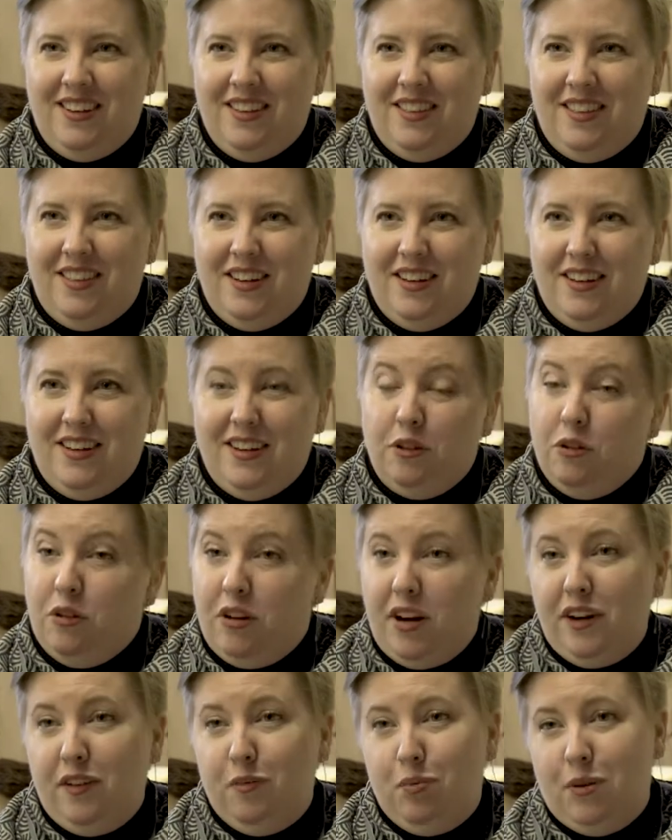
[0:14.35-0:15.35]
the
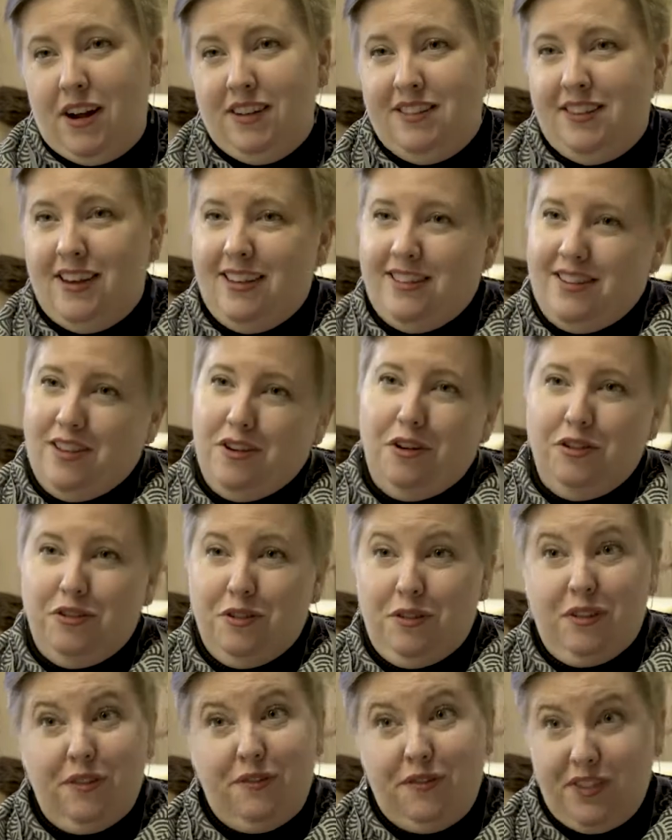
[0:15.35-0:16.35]
creative process and
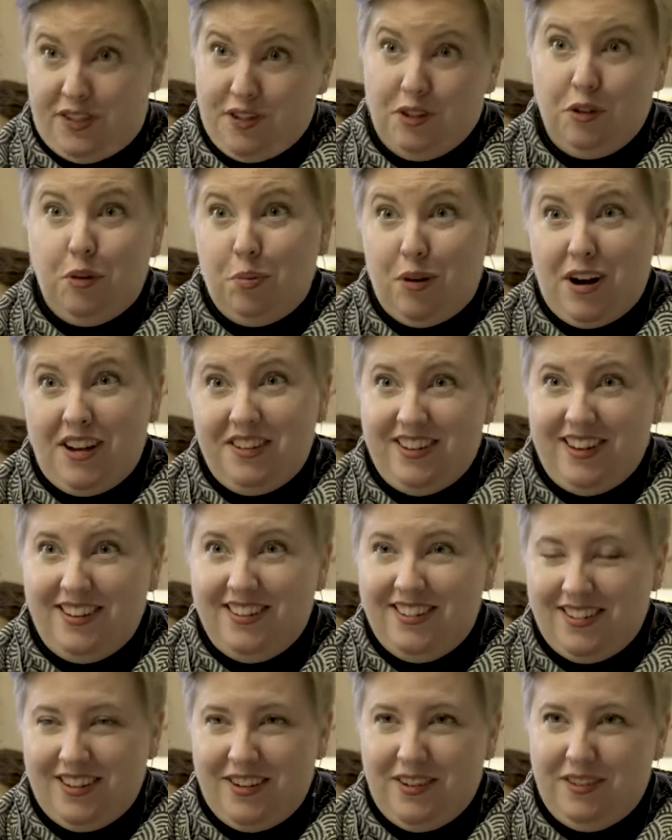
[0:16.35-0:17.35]
also the physical
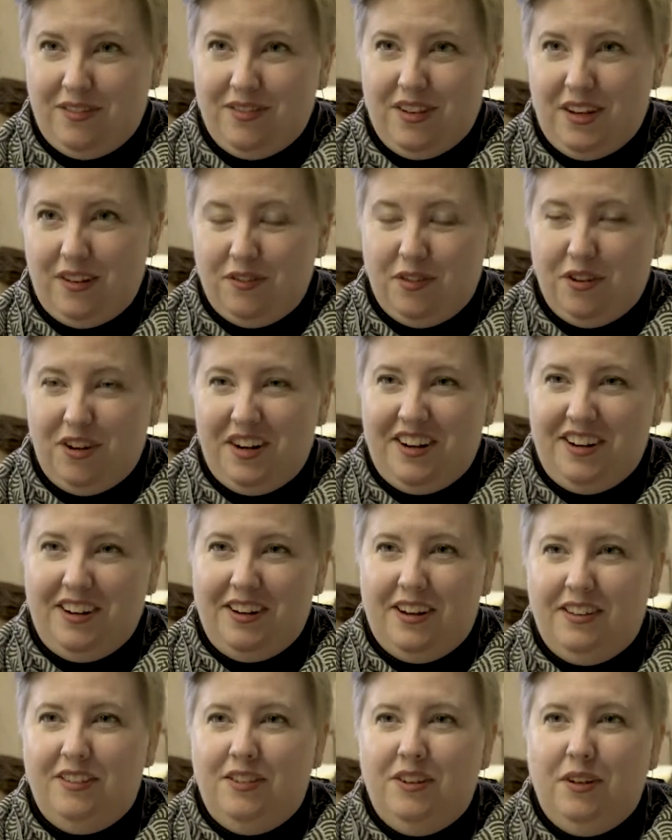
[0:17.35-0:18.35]
process of creating
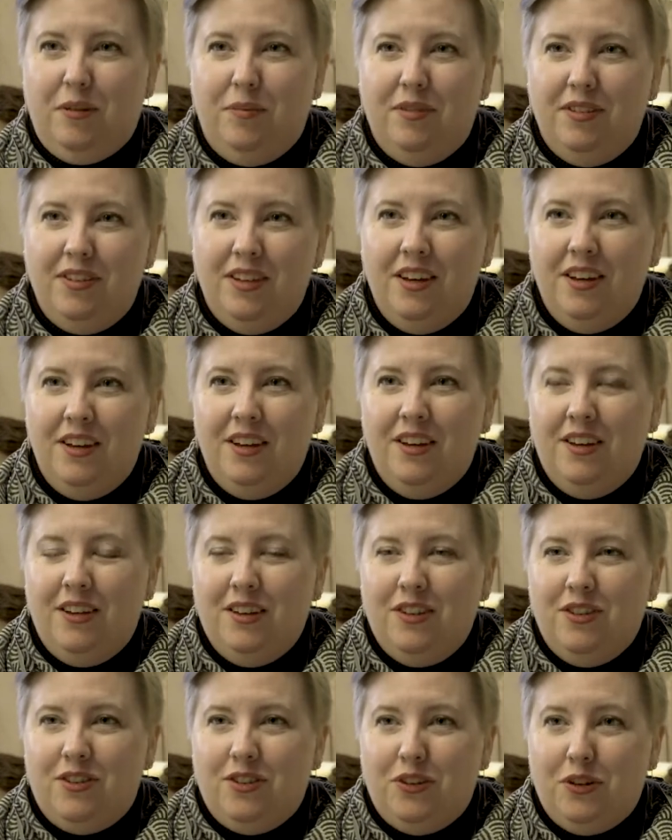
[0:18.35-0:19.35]
costumes.
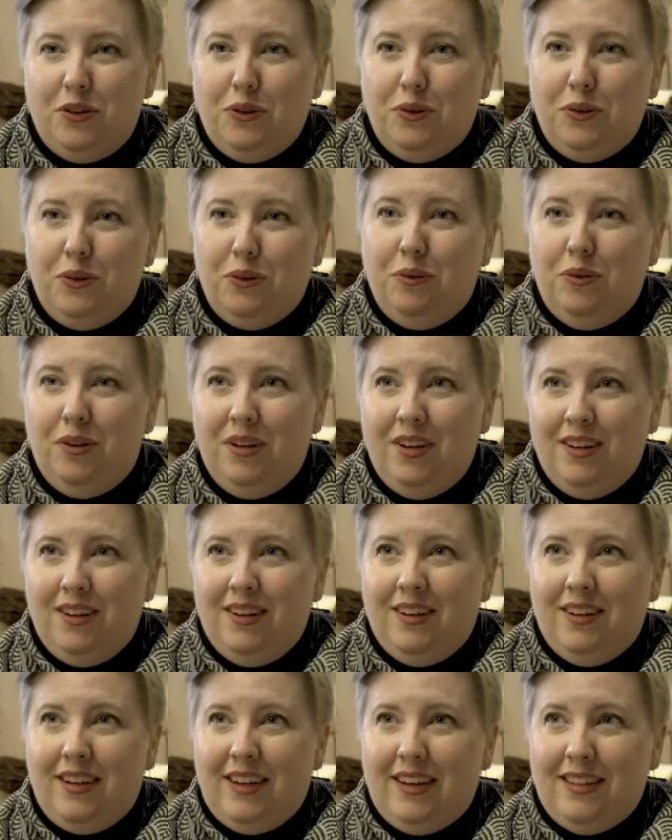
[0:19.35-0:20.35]
So
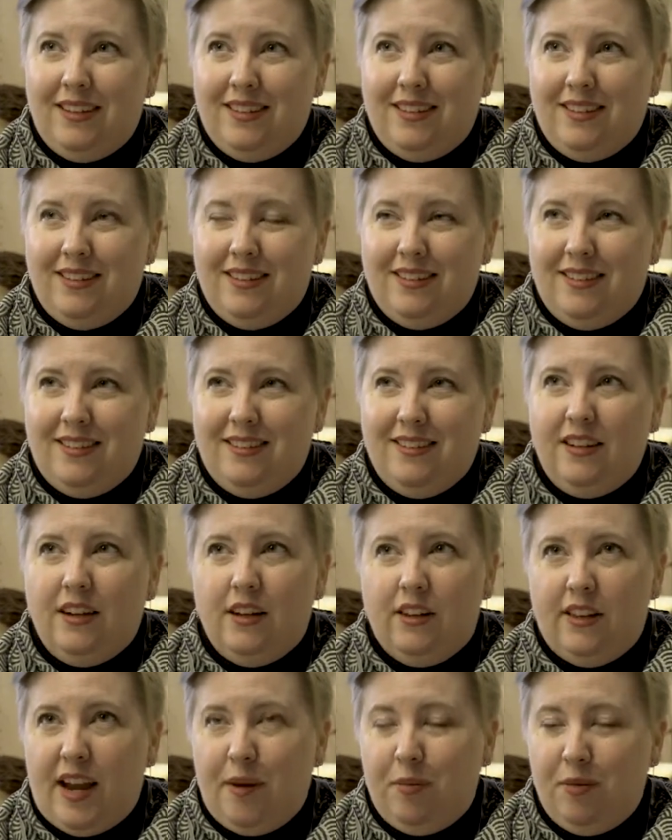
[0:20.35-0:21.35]
it's
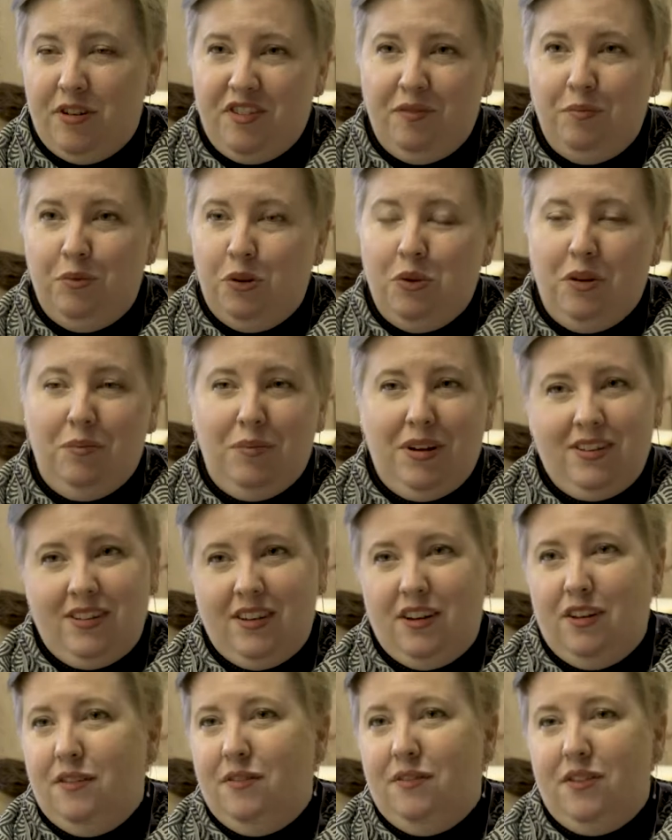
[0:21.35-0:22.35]
collaborative between
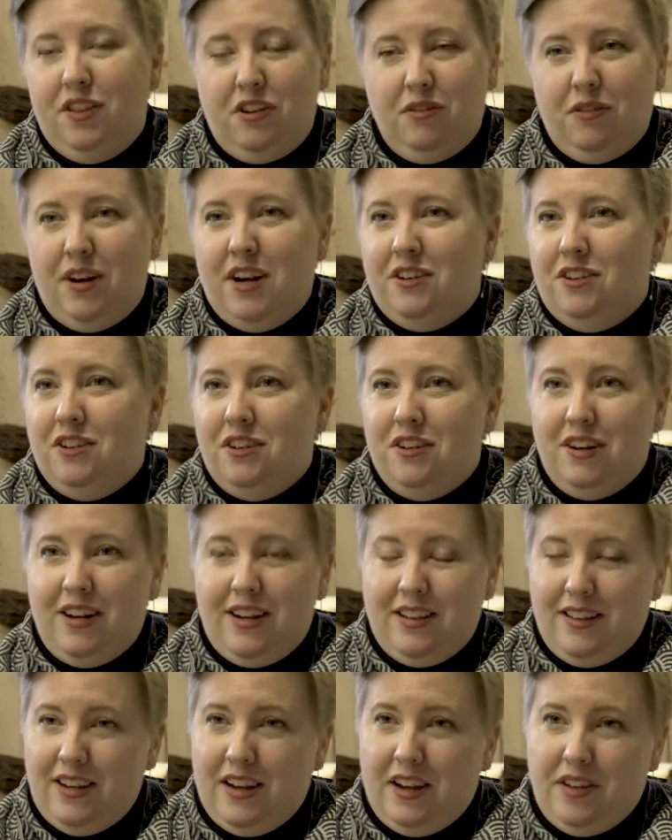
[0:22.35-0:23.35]
myself, the director,
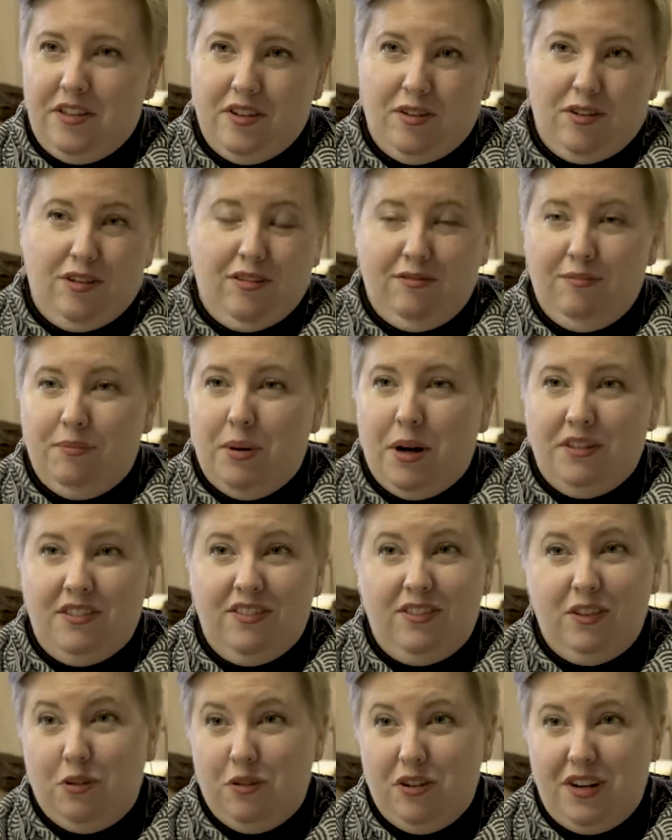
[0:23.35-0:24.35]
and the other parts
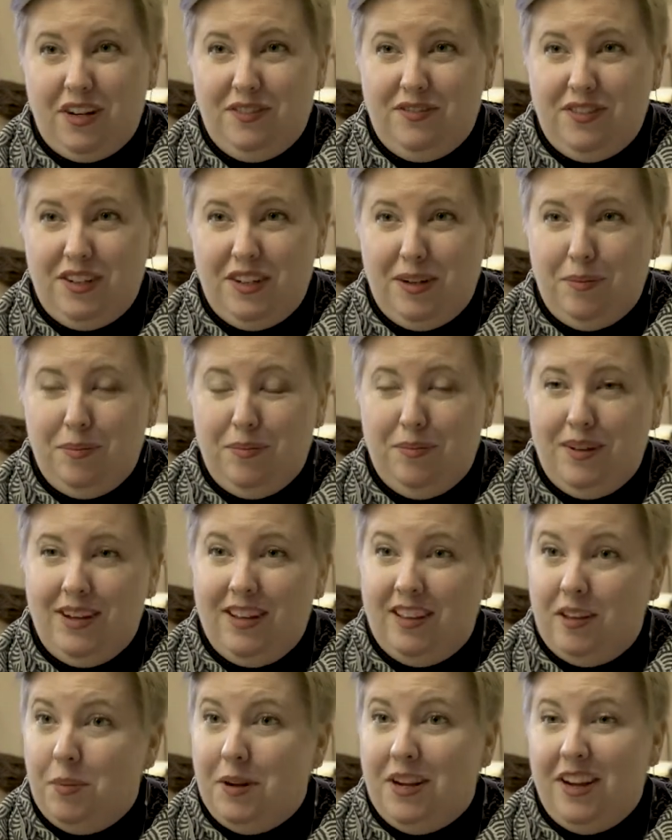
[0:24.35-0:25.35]
of the creative team
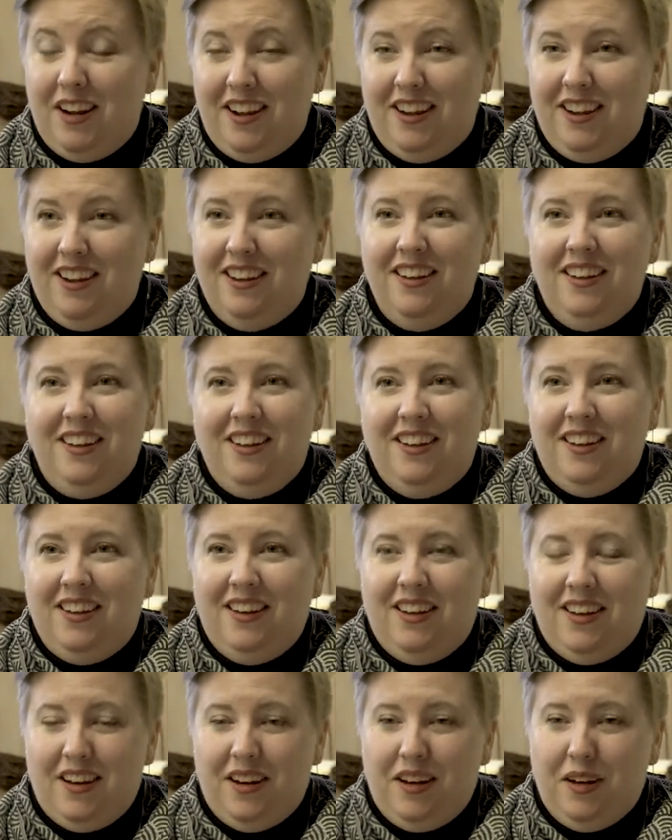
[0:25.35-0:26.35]
at the beginning.
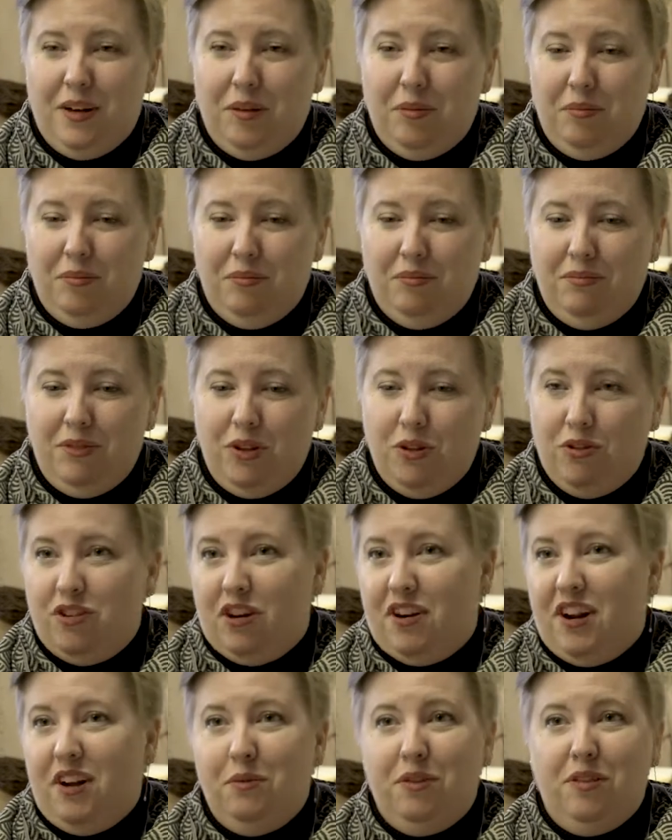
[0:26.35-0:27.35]
You
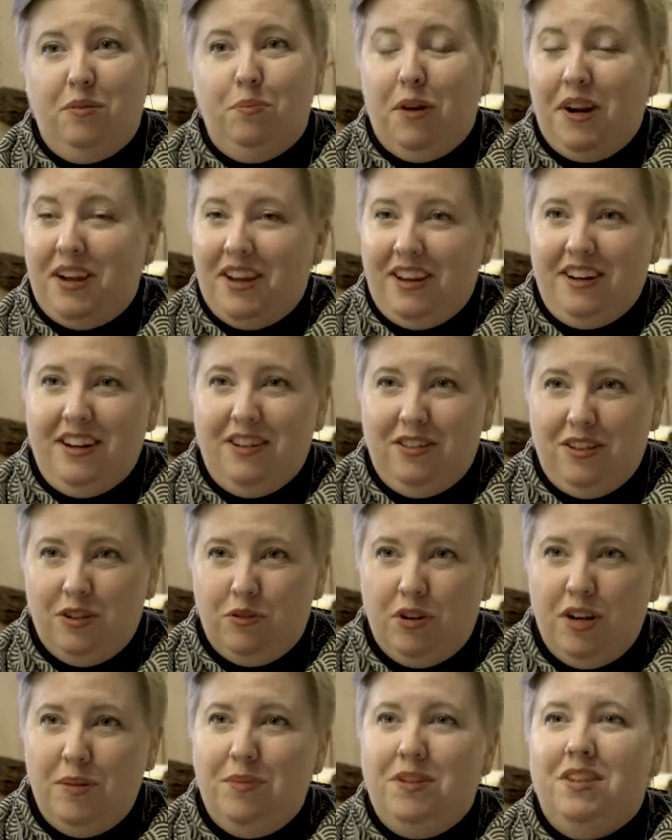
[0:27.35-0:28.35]
start out with breaking down the
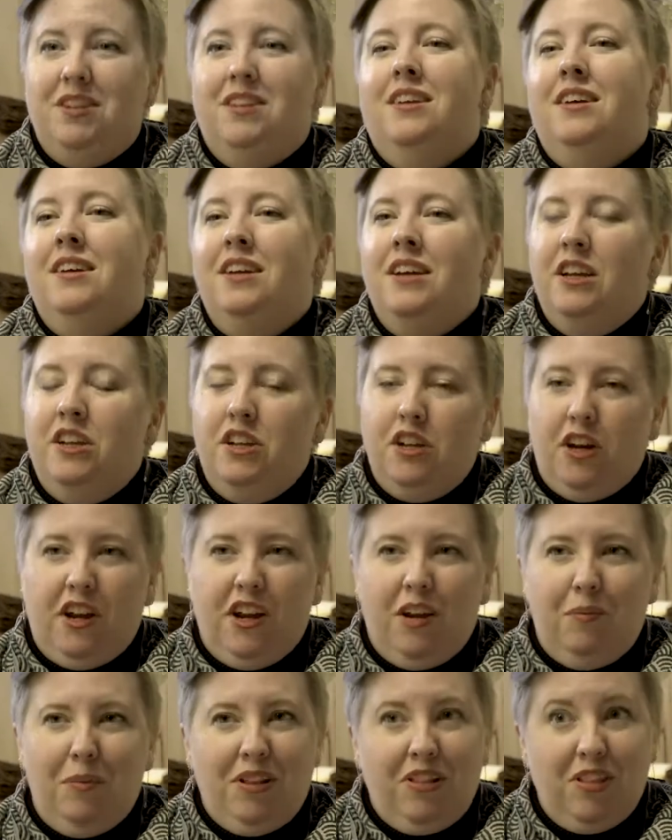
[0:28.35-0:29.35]
script,
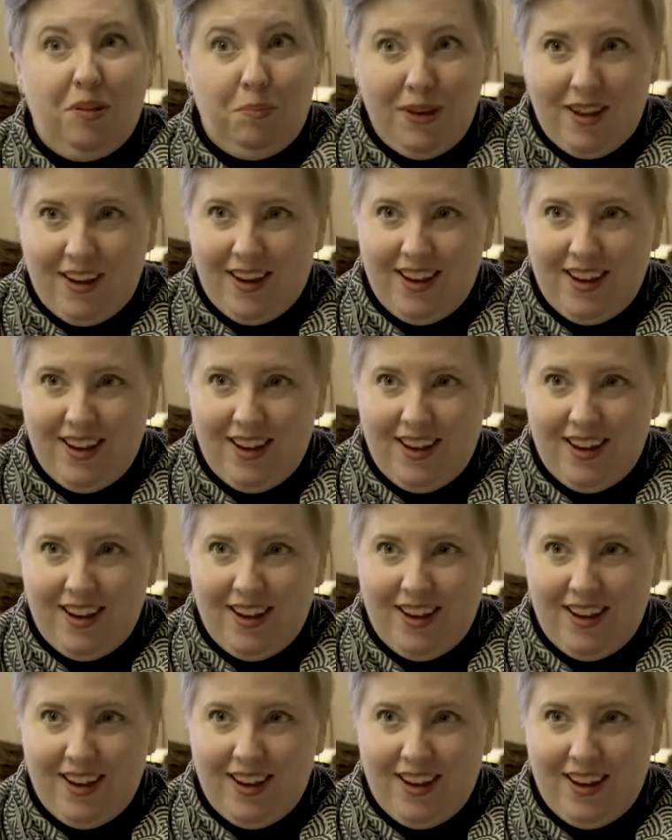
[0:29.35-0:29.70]
talking about the big